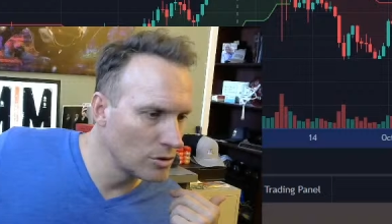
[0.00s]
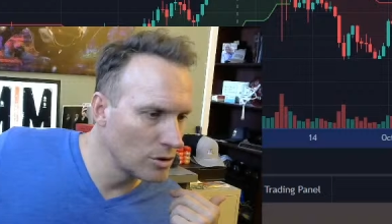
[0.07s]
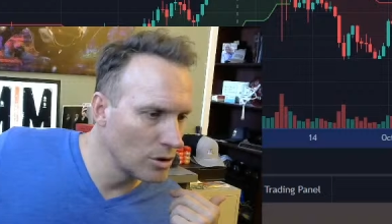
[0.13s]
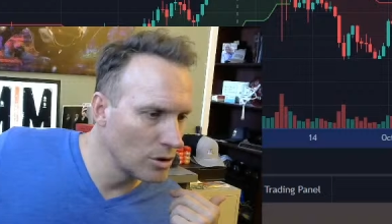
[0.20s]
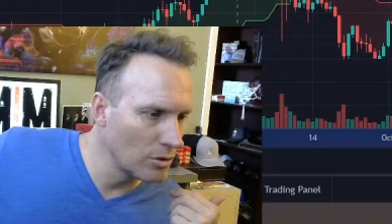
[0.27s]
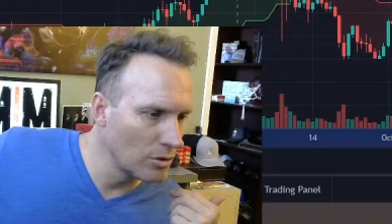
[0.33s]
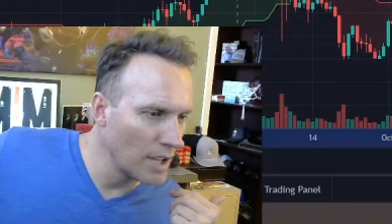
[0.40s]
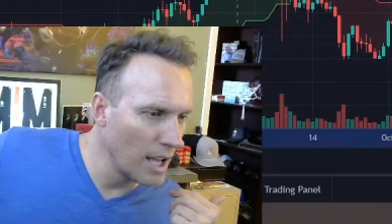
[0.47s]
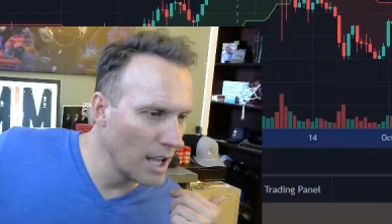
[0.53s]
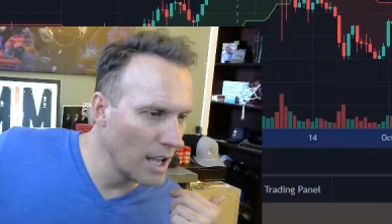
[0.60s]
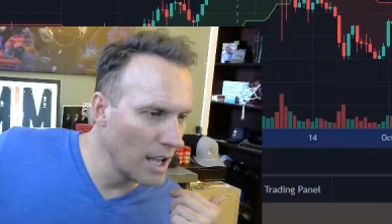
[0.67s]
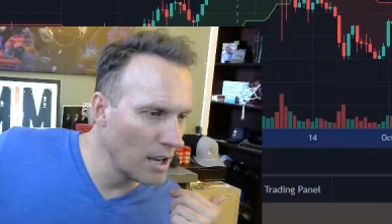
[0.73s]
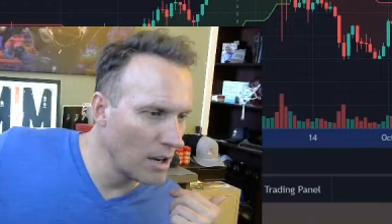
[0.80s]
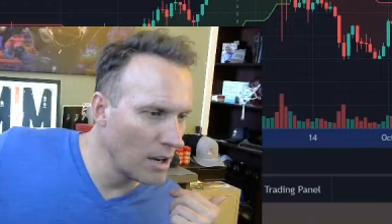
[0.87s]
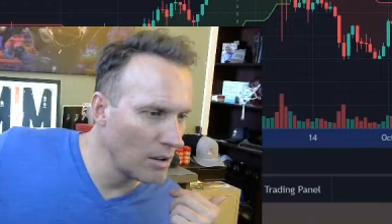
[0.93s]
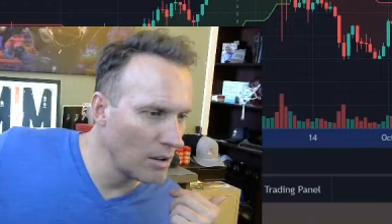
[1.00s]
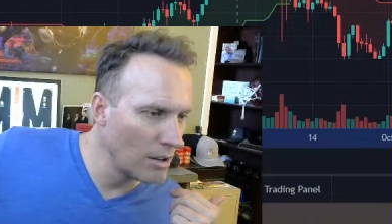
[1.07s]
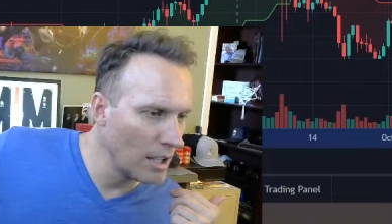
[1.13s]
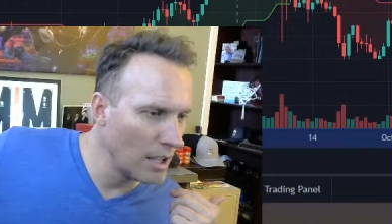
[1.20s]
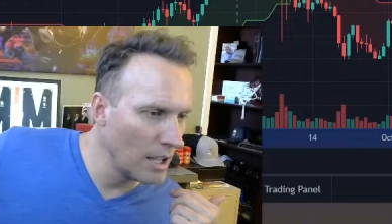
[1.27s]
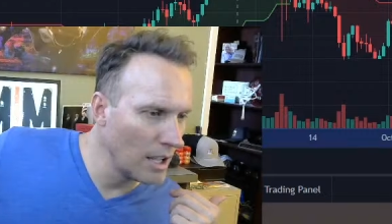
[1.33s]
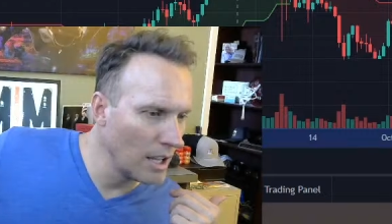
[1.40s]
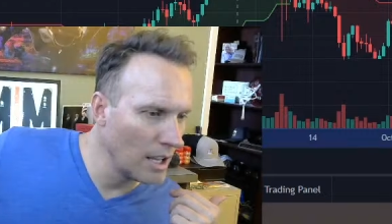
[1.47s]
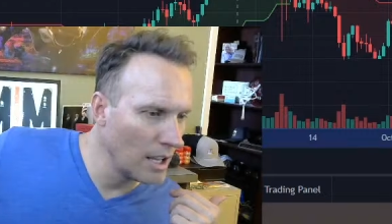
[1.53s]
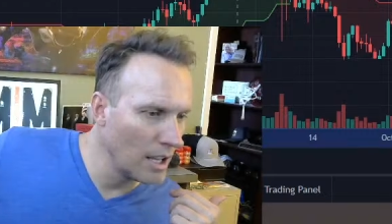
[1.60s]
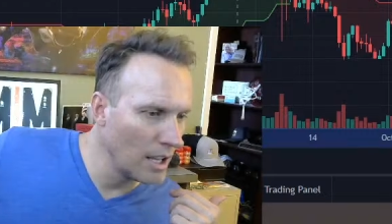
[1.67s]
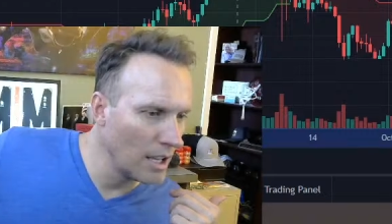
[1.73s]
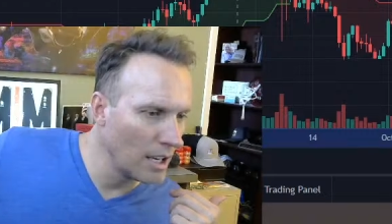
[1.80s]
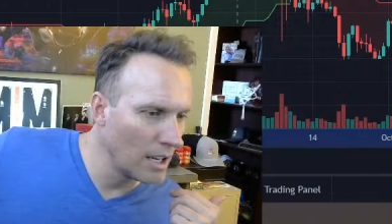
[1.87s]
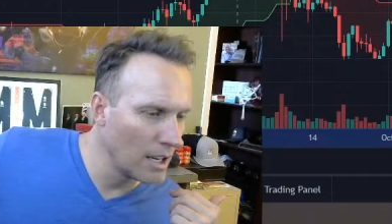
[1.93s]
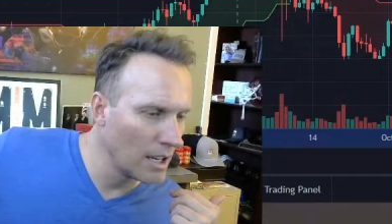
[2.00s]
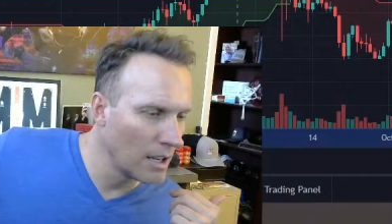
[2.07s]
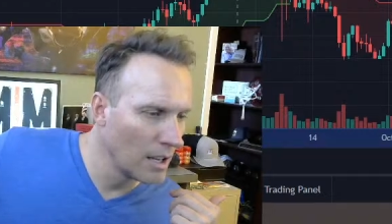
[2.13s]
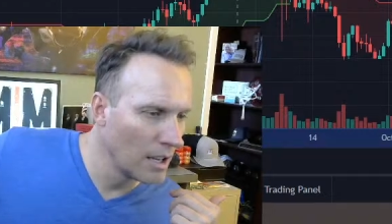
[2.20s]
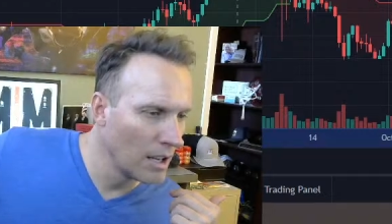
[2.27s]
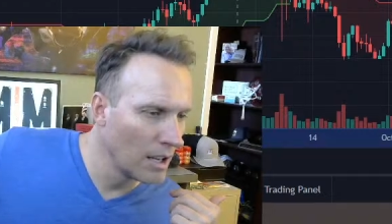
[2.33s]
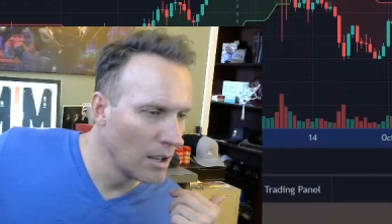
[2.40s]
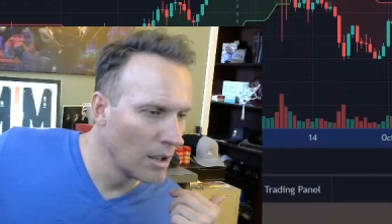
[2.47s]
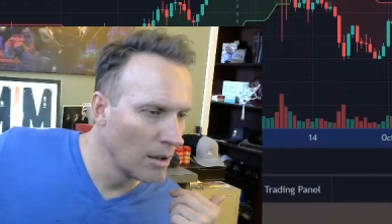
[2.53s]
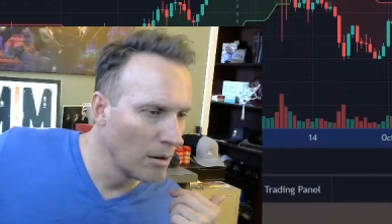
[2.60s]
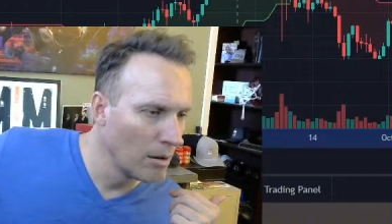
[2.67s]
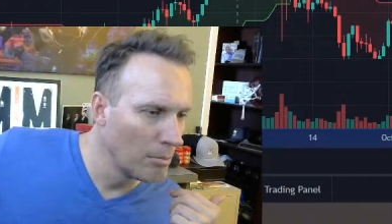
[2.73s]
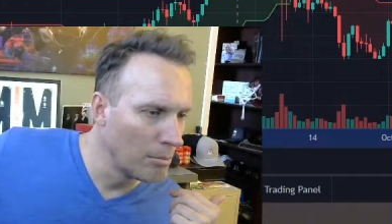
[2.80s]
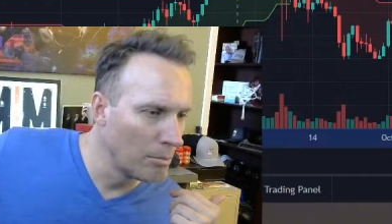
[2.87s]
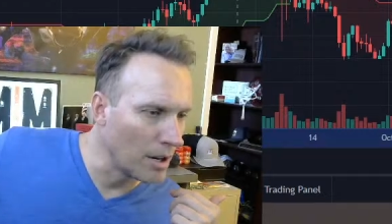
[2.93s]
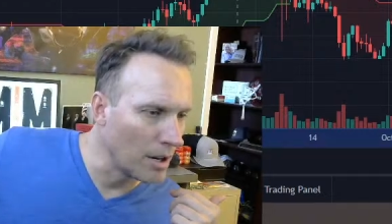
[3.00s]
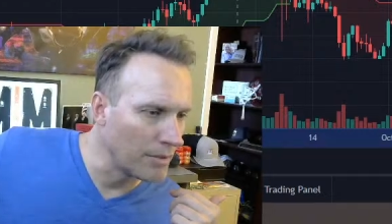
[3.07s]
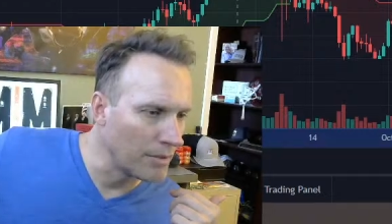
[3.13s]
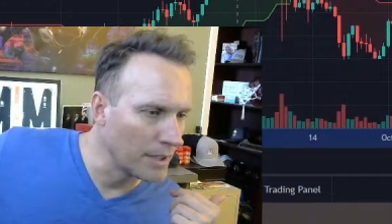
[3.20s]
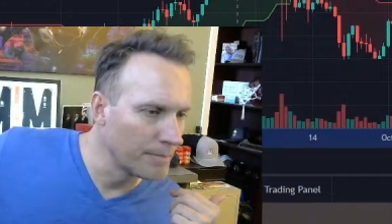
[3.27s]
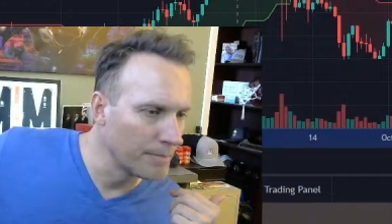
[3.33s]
Go down and perfect.